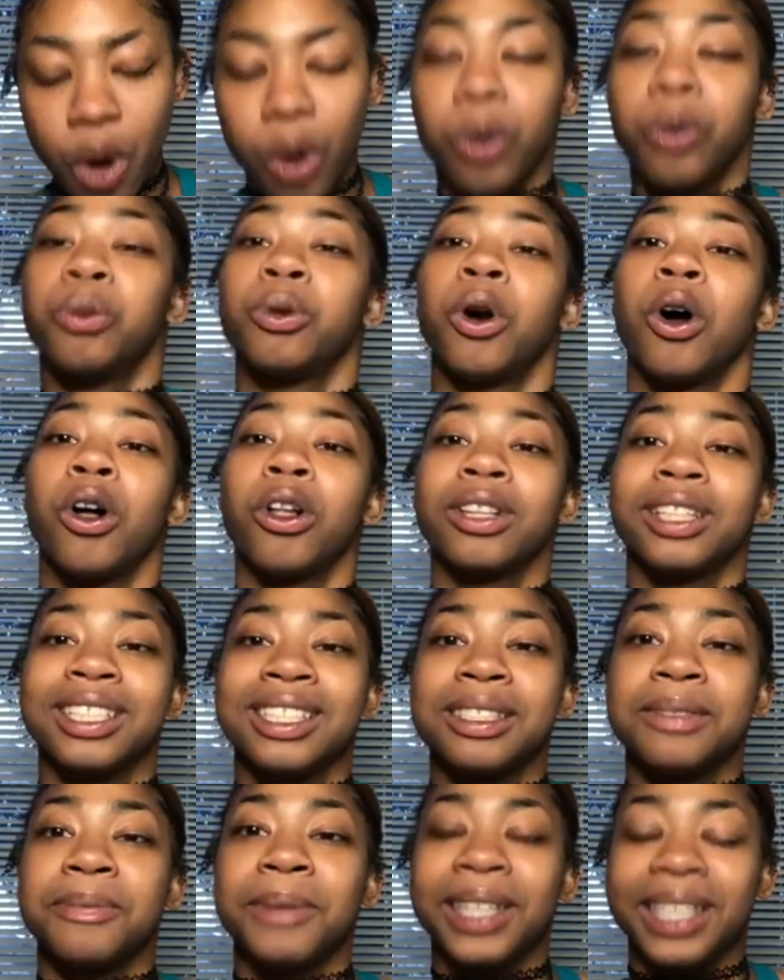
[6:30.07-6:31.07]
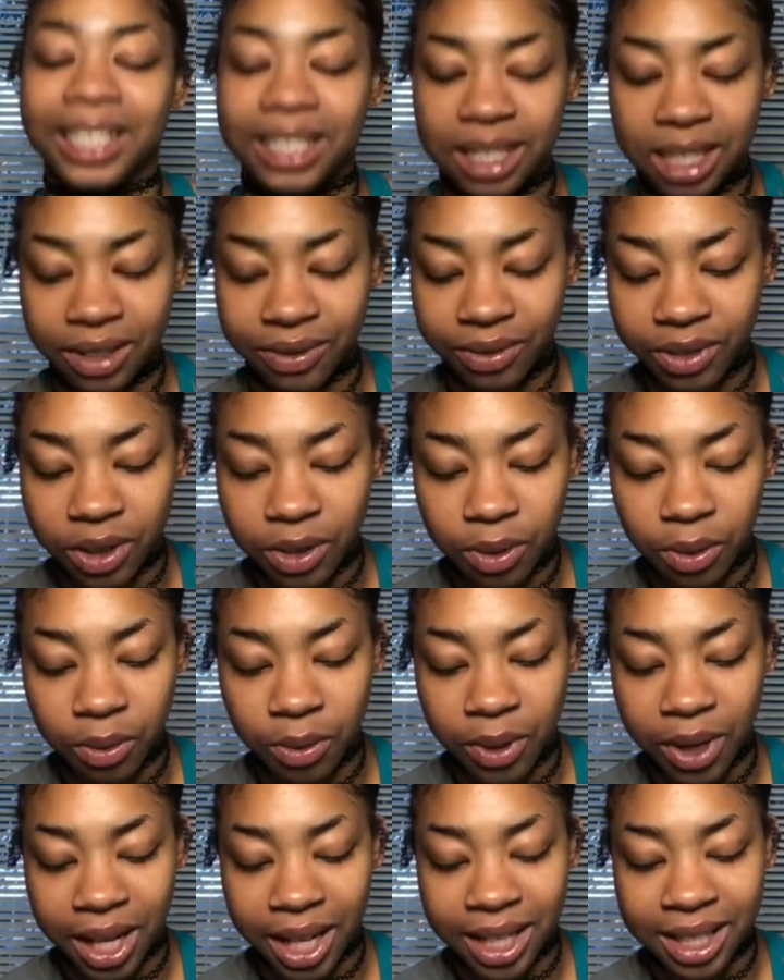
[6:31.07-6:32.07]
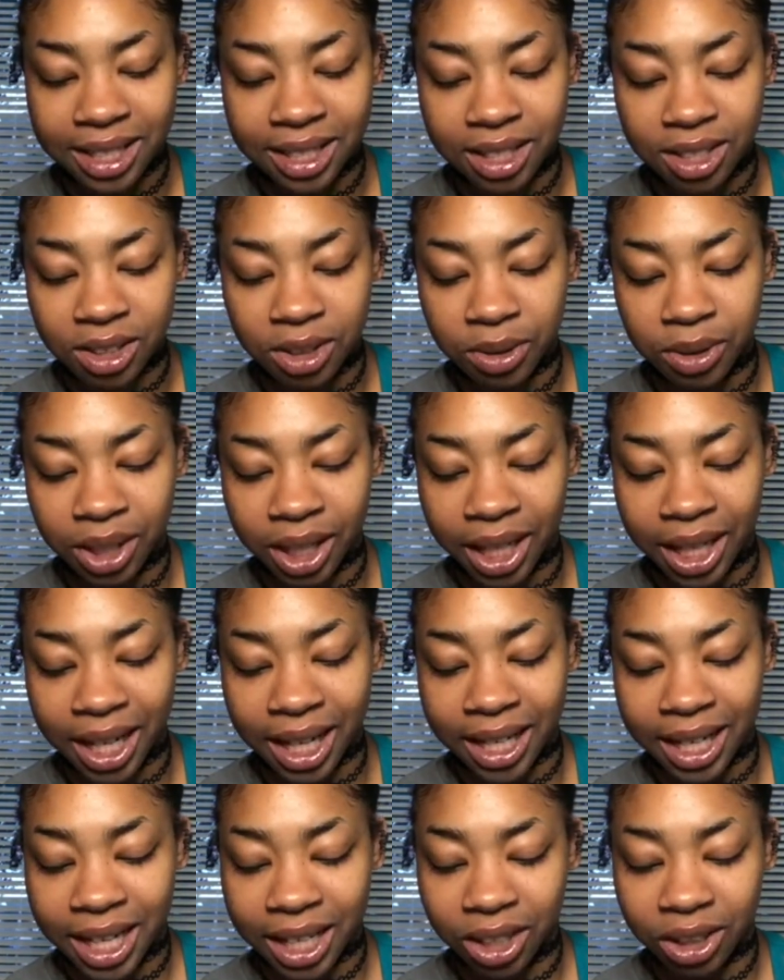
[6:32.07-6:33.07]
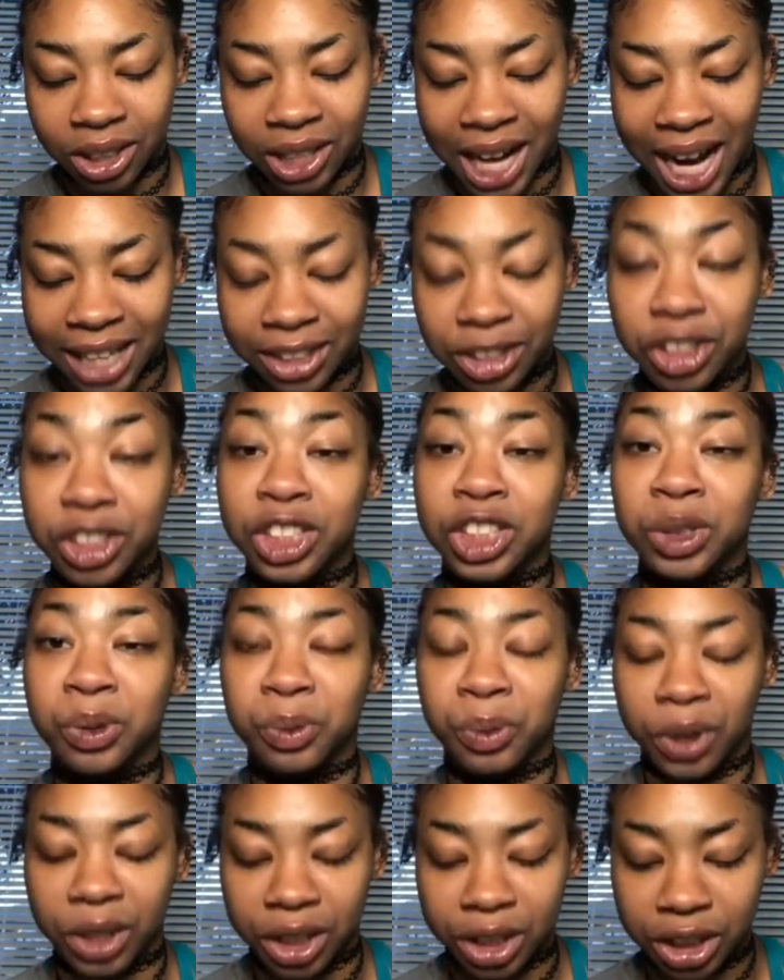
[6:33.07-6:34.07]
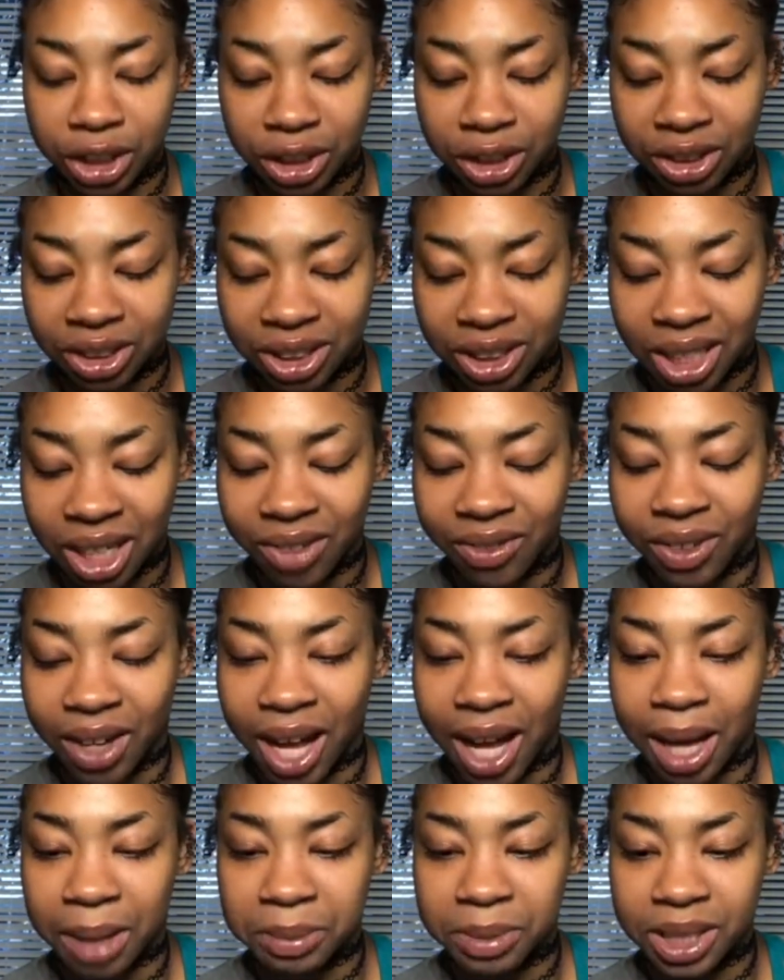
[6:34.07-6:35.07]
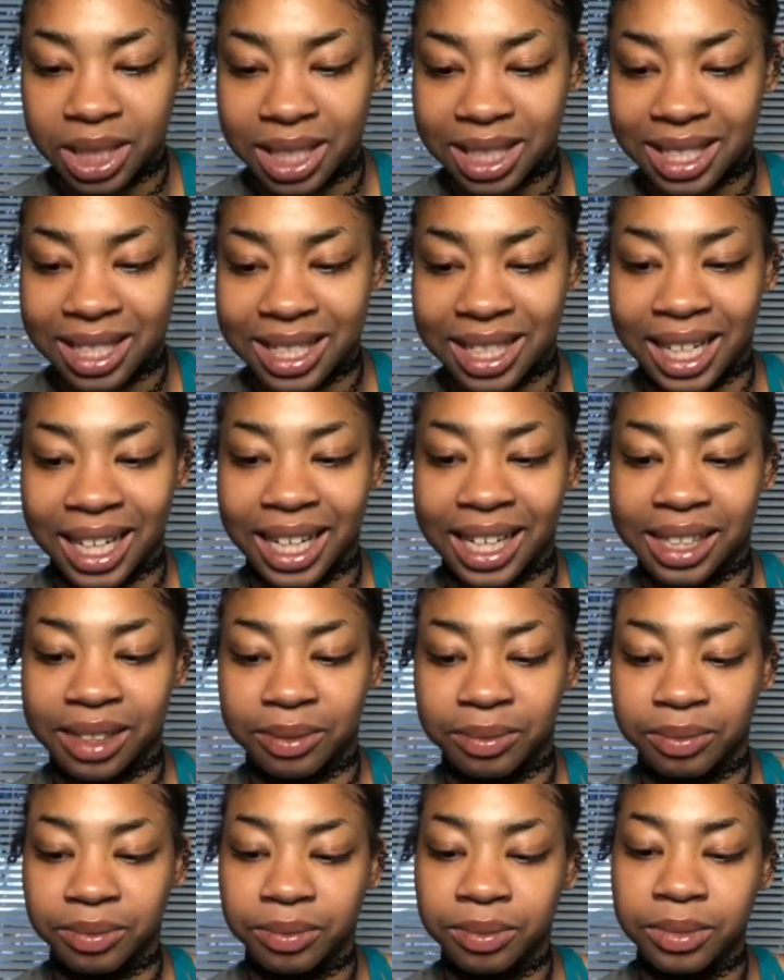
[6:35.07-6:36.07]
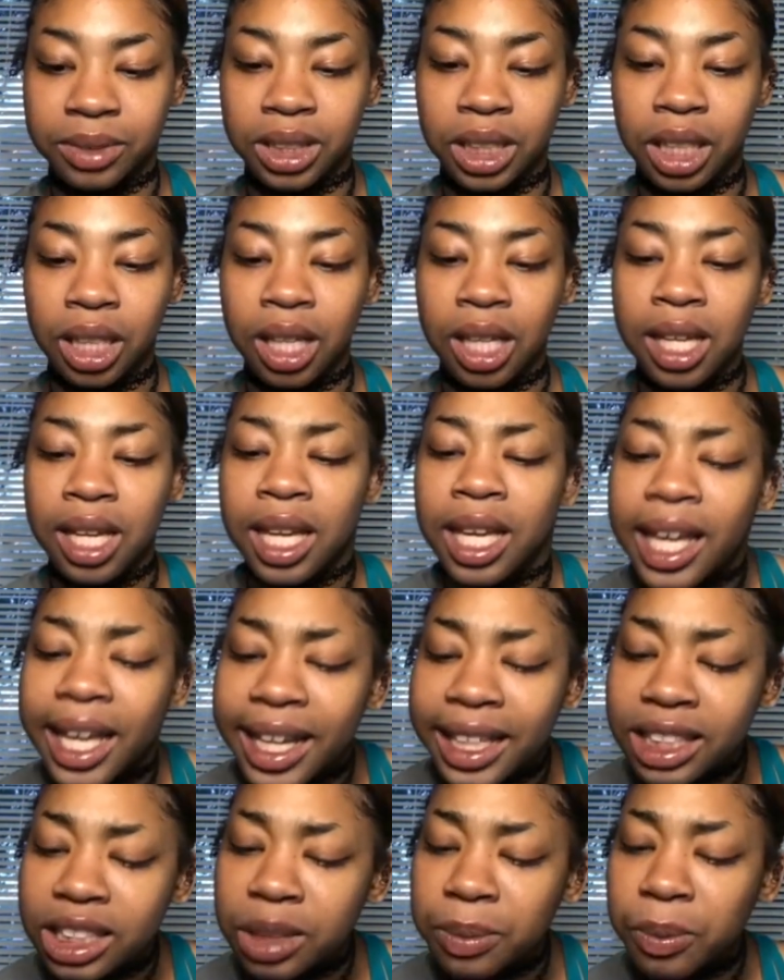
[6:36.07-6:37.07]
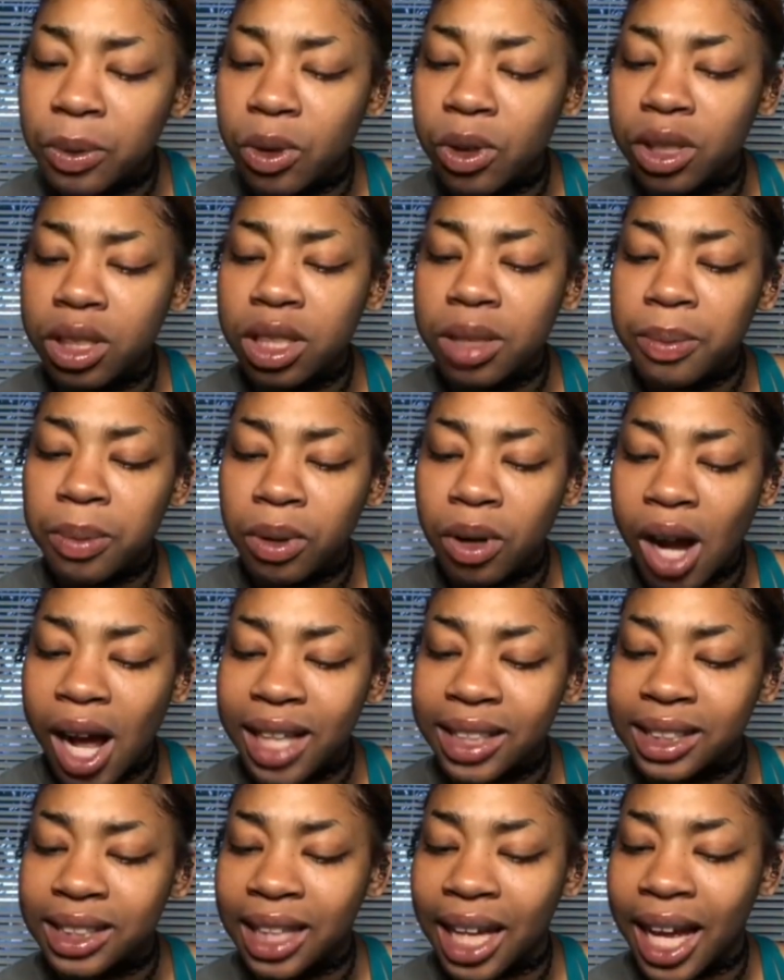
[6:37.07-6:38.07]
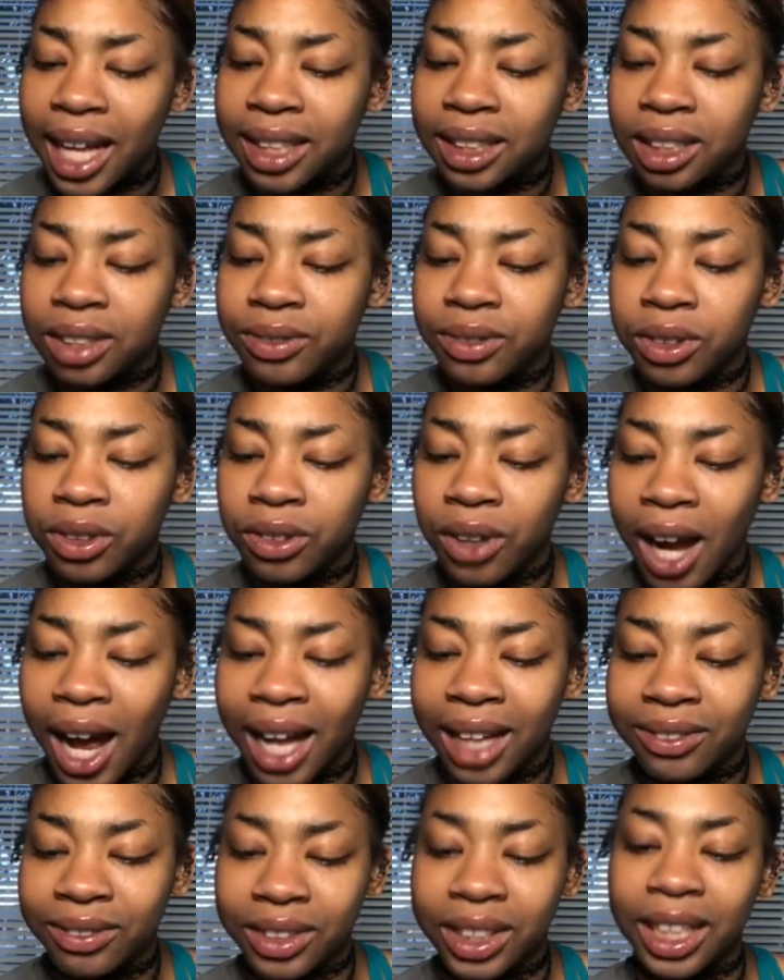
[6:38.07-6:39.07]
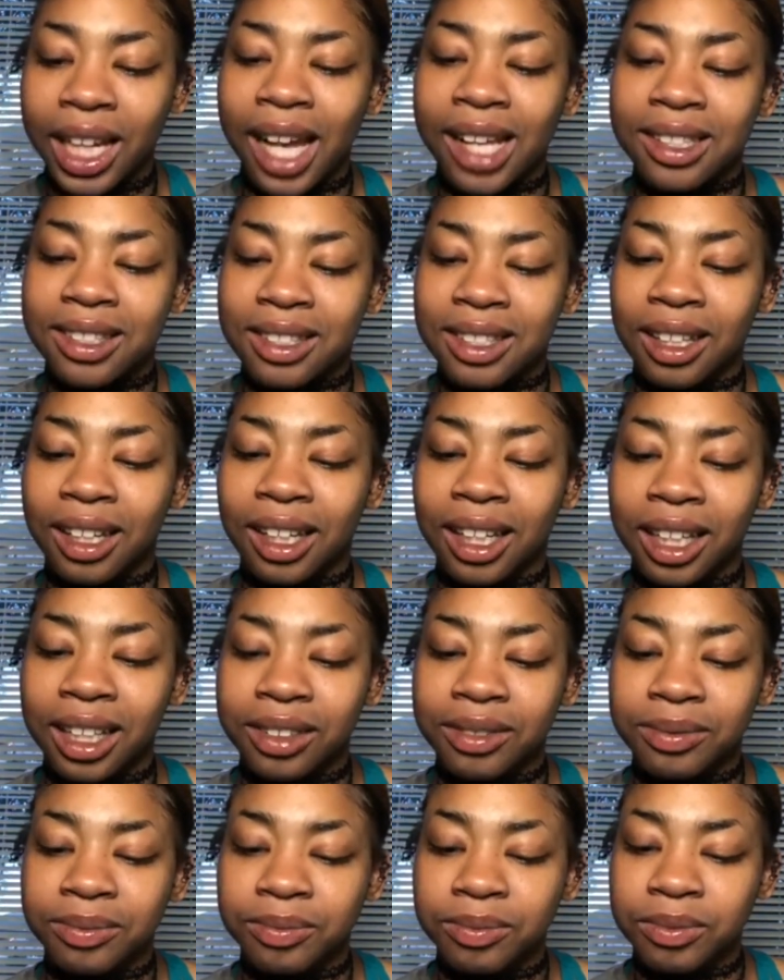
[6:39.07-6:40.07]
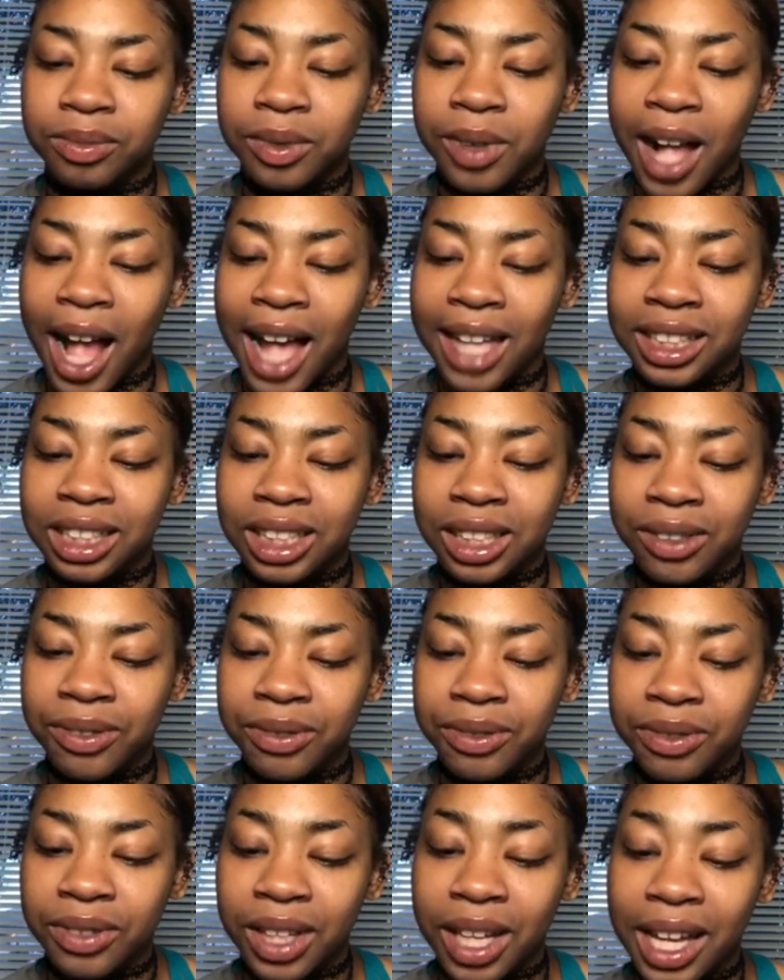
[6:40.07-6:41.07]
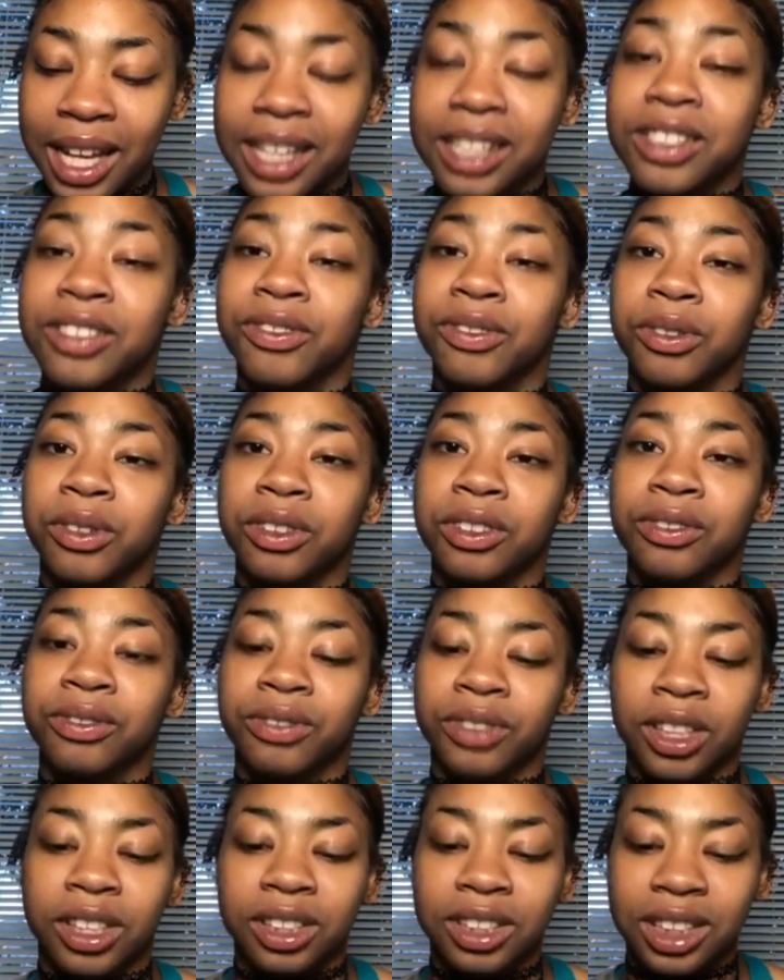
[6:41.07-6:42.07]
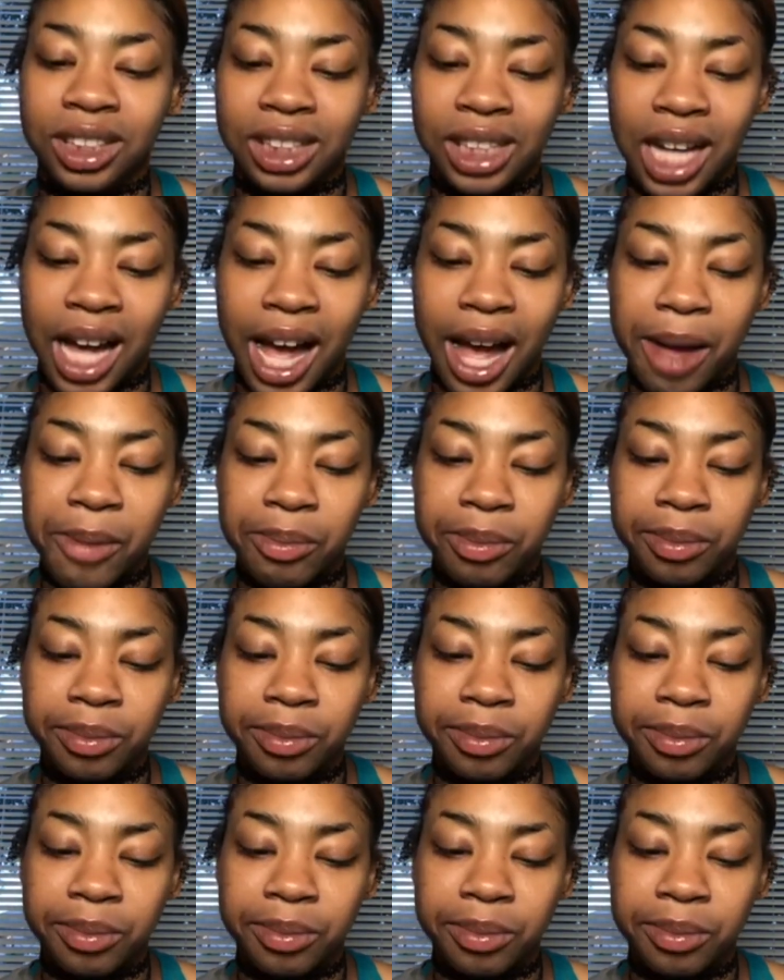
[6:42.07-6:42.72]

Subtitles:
Roll as many different ways as you can and gradually work yourself up to sitting. Explore the process of arriving at sitting as if it is for the first time.